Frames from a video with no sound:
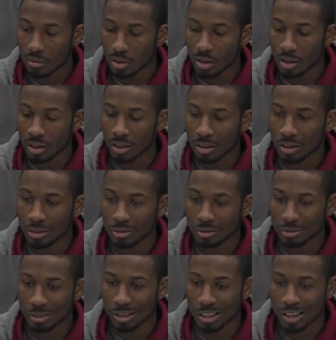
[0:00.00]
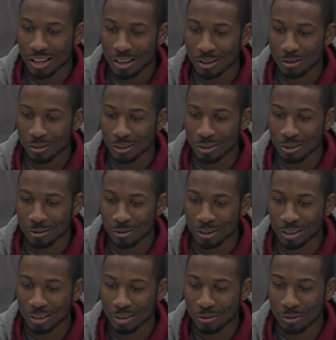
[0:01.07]
I kind of don't
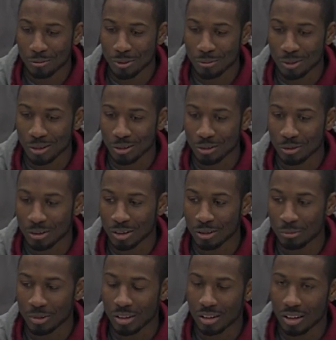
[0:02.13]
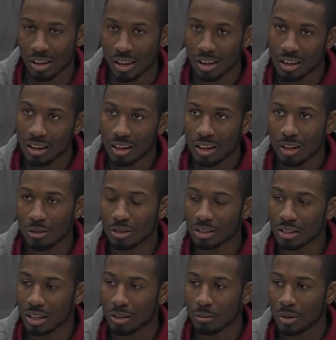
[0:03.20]
really remember those runs, but it was
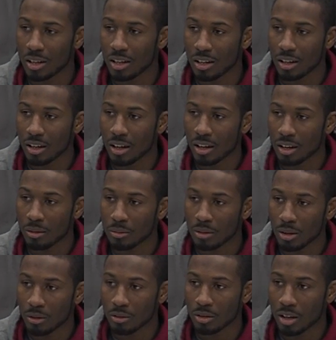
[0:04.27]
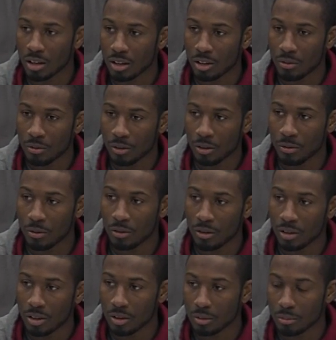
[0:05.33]
just like the beginning of the game, you know, trying to get a feel
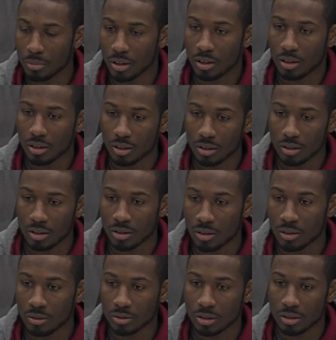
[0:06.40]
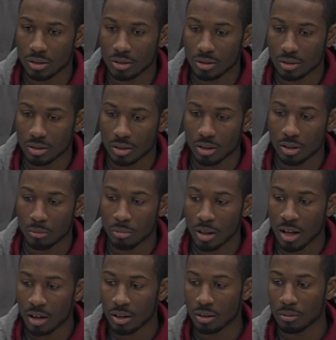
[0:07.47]
for it. But, you know, it was just good
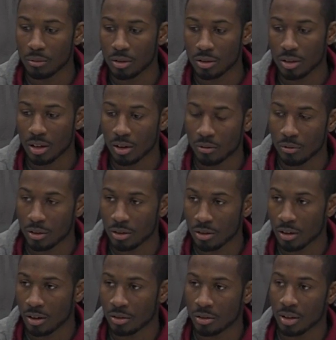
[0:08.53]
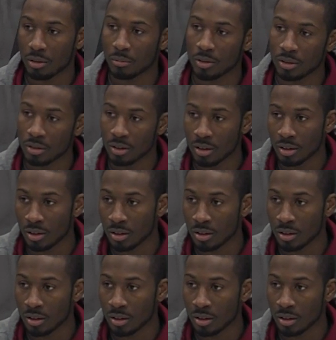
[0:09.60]
blocking. We just got to finish our assignments.